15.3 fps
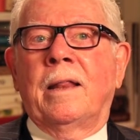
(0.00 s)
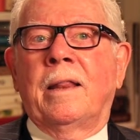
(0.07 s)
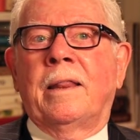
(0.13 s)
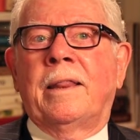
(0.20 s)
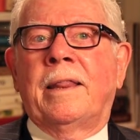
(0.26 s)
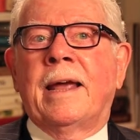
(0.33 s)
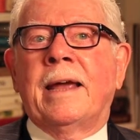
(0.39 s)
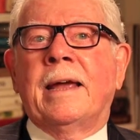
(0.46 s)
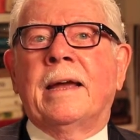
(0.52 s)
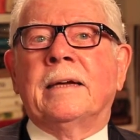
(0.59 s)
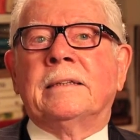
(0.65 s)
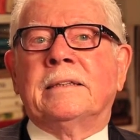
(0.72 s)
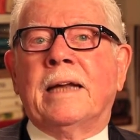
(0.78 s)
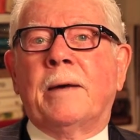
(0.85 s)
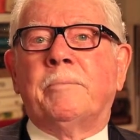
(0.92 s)
they
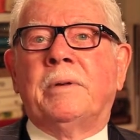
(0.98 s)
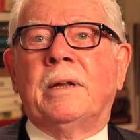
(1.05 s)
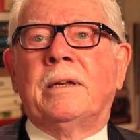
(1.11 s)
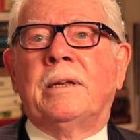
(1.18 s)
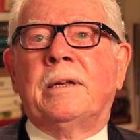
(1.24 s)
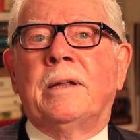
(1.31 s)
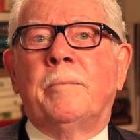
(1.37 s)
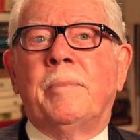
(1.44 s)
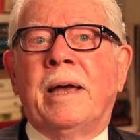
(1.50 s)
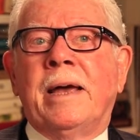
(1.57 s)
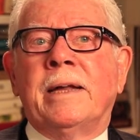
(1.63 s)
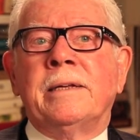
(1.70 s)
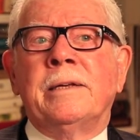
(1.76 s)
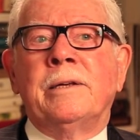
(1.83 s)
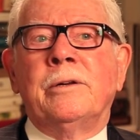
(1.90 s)
accepted the
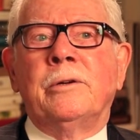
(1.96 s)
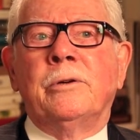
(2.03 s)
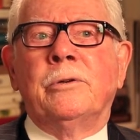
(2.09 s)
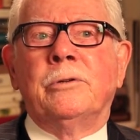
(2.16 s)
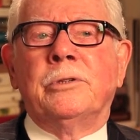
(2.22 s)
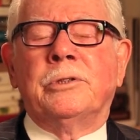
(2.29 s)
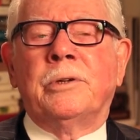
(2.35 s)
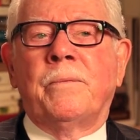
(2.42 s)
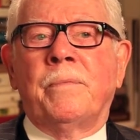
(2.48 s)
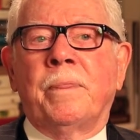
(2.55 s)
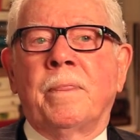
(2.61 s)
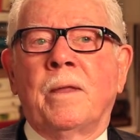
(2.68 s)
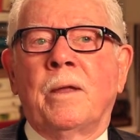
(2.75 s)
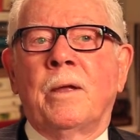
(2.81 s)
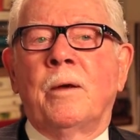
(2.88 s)
bad news
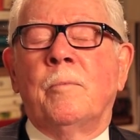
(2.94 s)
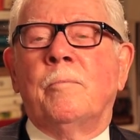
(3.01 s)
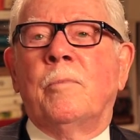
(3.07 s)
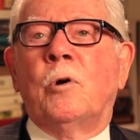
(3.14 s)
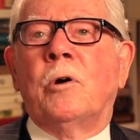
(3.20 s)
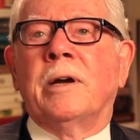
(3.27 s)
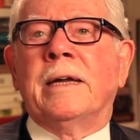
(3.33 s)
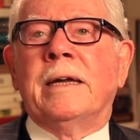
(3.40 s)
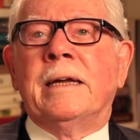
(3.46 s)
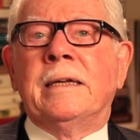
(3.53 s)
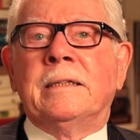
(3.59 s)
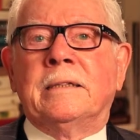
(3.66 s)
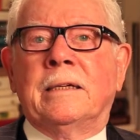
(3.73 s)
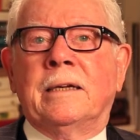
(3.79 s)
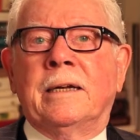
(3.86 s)
more
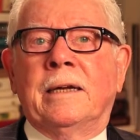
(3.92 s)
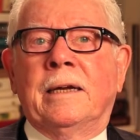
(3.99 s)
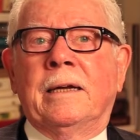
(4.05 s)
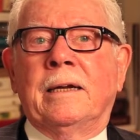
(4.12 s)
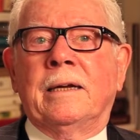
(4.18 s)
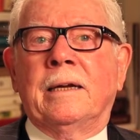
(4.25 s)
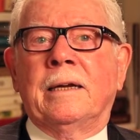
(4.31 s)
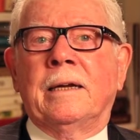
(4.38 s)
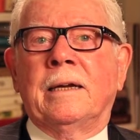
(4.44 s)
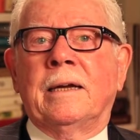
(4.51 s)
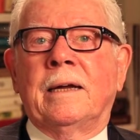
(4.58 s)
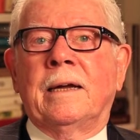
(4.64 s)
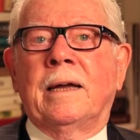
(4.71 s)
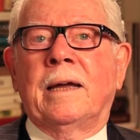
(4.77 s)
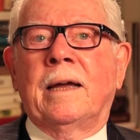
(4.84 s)
easily
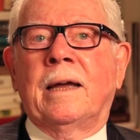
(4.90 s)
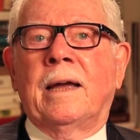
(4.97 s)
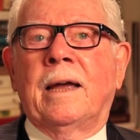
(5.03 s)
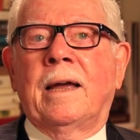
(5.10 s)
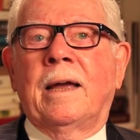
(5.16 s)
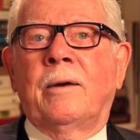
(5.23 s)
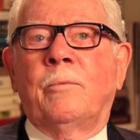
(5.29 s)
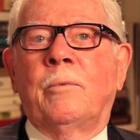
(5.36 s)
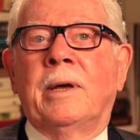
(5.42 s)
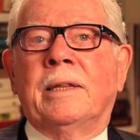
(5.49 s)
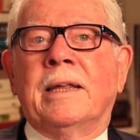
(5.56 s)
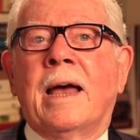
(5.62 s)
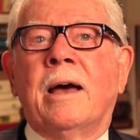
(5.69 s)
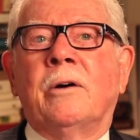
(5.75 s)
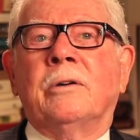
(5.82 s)

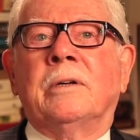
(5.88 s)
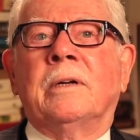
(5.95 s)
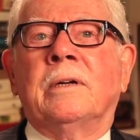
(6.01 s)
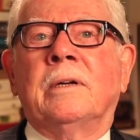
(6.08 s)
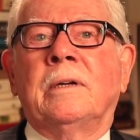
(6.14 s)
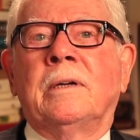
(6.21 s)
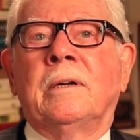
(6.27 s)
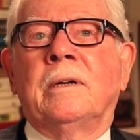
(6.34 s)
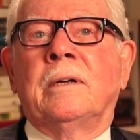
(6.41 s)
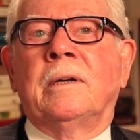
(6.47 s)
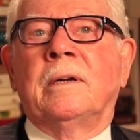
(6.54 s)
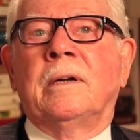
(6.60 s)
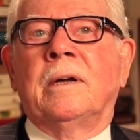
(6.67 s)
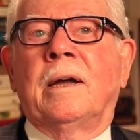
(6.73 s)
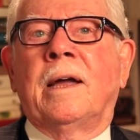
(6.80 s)
without
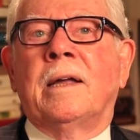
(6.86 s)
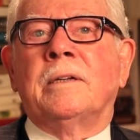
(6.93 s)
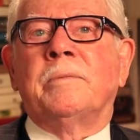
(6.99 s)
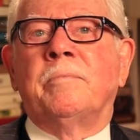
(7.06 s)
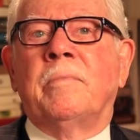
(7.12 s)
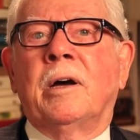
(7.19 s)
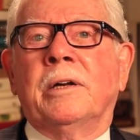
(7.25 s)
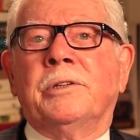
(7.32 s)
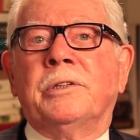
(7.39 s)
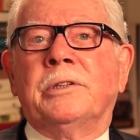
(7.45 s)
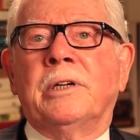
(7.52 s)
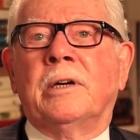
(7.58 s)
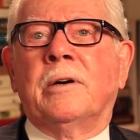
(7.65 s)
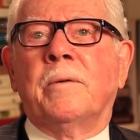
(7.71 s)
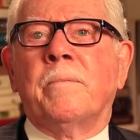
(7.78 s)
as
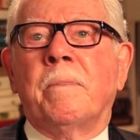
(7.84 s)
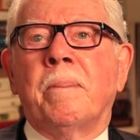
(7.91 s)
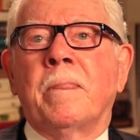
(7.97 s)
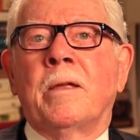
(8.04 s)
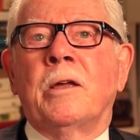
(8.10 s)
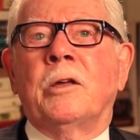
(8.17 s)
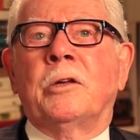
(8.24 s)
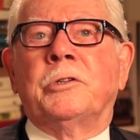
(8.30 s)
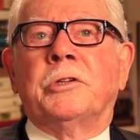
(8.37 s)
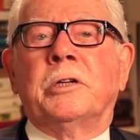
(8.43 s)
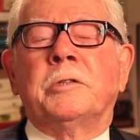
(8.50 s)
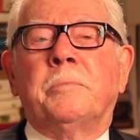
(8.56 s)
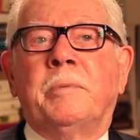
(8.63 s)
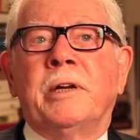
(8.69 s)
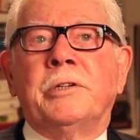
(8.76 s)
much
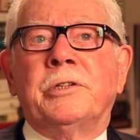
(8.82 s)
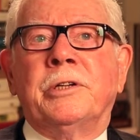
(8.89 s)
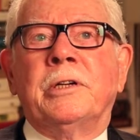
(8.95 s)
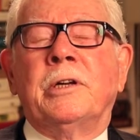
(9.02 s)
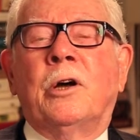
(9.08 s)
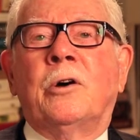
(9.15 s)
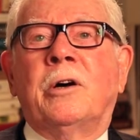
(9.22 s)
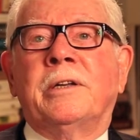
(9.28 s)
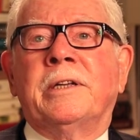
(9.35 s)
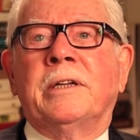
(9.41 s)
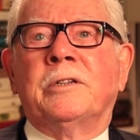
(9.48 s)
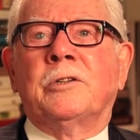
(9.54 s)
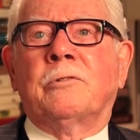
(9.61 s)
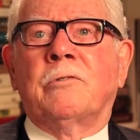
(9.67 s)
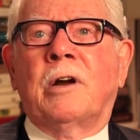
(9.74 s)
suspicion or
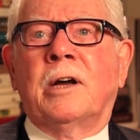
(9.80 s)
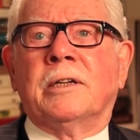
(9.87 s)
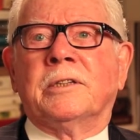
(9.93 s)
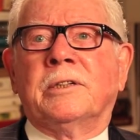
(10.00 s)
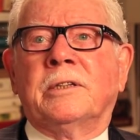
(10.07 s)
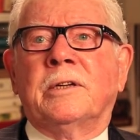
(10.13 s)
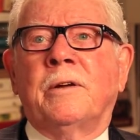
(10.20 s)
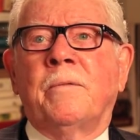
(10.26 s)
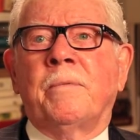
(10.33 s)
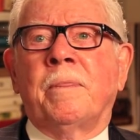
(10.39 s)
distrust.